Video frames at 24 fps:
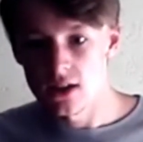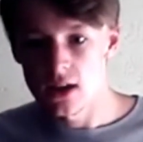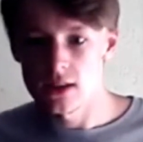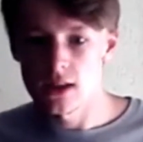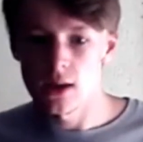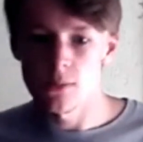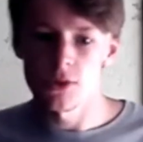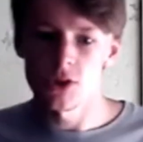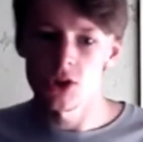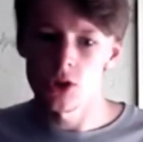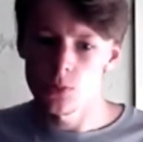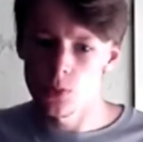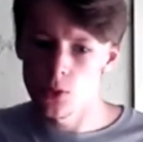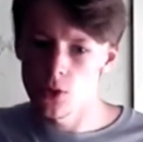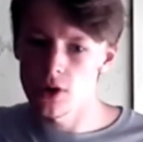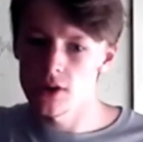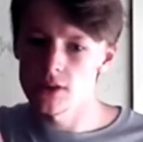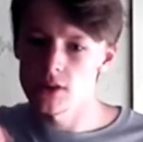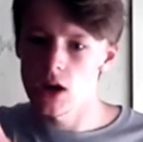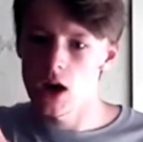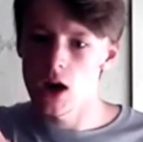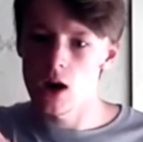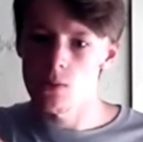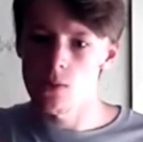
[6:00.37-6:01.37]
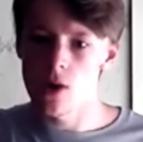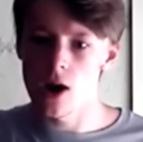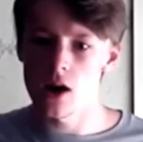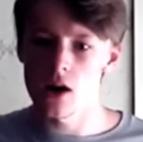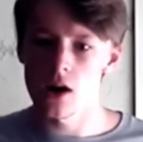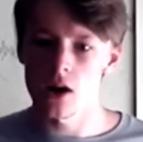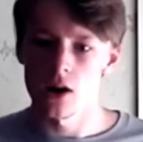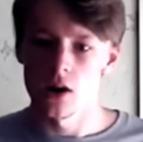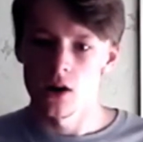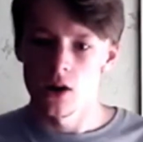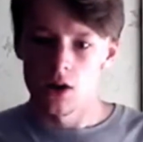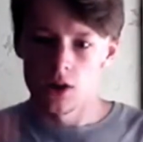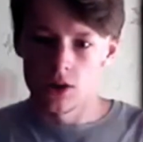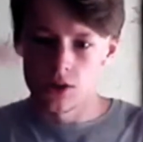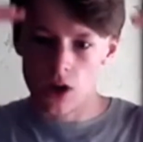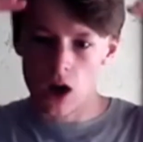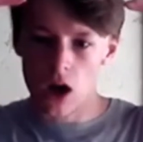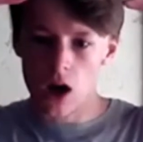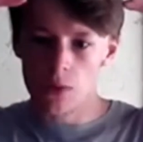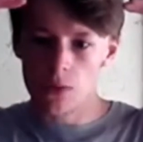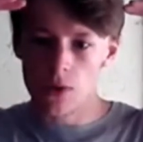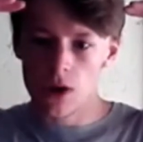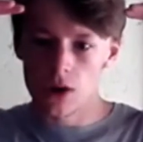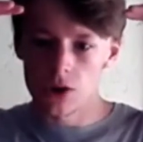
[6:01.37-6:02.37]
And then when you pour in the hot water
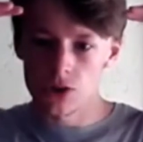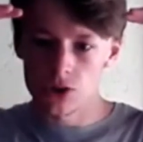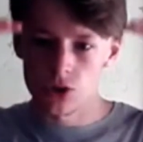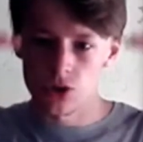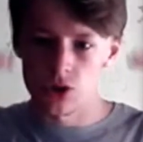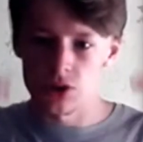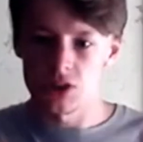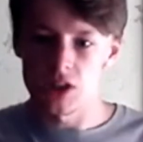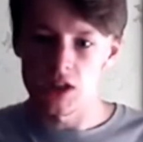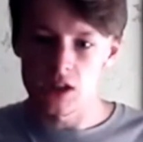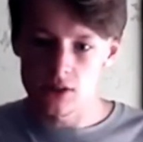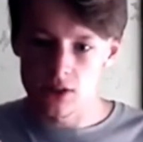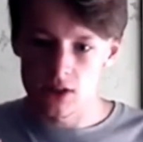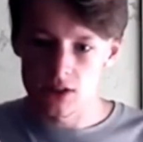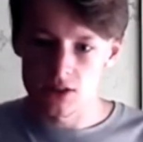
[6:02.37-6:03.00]
is going to decrease